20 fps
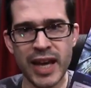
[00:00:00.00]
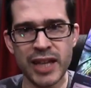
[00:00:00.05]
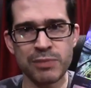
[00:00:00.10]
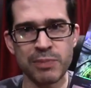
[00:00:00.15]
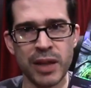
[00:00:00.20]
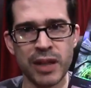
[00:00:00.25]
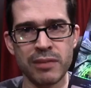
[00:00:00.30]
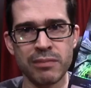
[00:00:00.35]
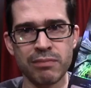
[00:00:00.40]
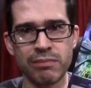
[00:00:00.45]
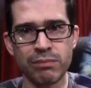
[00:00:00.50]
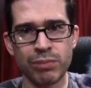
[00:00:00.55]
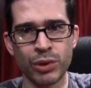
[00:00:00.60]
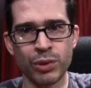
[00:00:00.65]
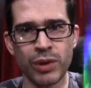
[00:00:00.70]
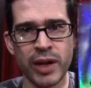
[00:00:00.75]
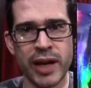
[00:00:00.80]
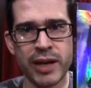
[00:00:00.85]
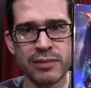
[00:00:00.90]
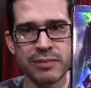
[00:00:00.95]
X Men
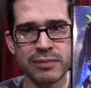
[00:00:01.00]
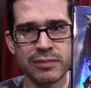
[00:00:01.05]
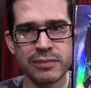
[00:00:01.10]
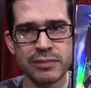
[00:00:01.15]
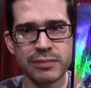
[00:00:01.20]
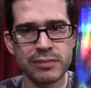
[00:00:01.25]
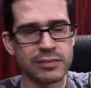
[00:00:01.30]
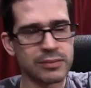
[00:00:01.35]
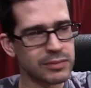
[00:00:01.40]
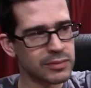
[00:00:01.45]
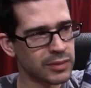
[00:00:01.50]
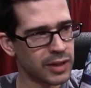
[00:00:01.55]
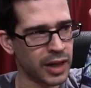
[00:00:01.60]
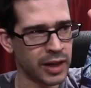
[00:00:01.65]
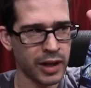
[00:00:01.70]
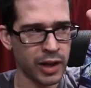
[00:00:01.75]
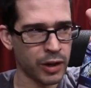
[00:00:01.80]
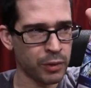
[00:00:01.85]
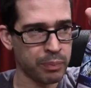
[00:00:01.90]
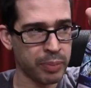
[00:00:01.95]
Blu-ray,
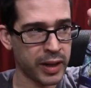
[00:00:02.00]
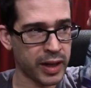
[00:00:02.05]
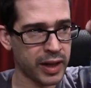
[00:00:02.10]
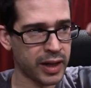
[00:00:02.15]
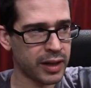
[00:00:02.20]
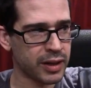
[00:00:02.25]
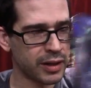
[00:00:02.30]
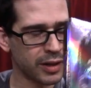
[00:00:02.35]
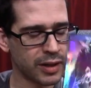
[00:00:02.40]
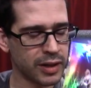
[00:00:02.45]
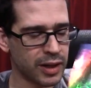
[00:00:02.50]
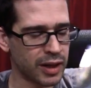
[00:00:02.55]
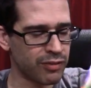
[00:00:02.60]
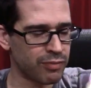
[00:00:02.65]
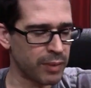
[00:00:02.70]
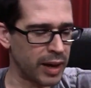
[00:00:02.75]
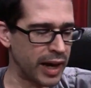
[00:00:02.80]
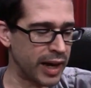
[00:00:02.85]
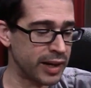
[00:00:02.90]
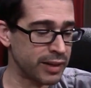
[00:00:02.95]
another pick
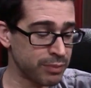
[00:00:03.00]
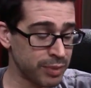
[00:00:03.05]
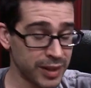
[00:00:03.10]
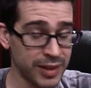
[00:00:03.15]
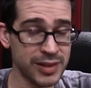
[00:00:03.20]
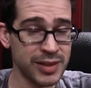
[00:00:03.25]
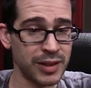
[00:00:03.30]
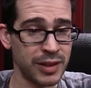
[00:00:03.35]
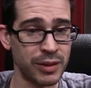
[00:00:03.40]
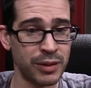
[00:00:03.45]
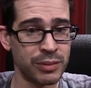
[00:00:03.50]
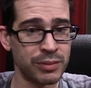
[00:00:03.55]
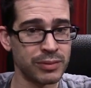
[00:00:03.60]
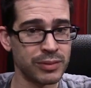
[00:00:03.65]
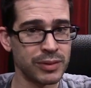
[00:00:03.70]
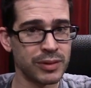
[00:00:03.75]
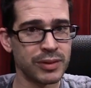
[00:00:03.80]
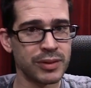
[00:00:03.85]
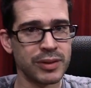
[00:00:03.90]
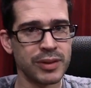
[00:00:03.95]
of mine because you know
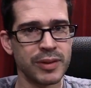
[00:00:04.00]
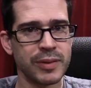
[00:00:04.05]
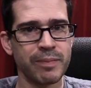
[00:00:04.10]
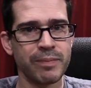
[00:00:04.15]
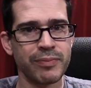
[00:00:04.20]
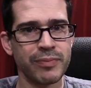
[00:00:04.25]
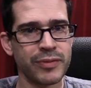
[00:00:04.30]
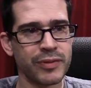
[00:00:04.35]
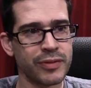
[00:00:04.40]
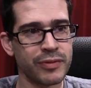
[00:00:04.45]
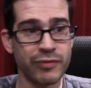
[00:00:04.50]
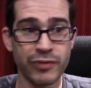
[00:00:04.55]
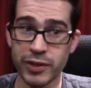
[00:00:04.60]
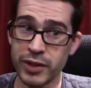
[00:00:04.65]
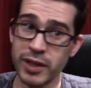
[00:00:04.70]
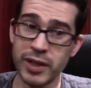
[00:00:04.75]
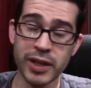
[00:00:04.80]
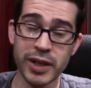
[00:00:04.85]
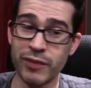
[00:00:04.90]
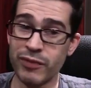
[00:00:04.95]

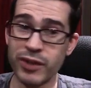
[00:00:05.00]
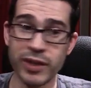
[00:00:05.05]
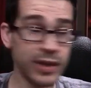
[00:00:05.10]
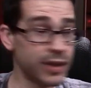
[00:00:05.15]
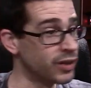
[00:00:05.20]
you're gonna if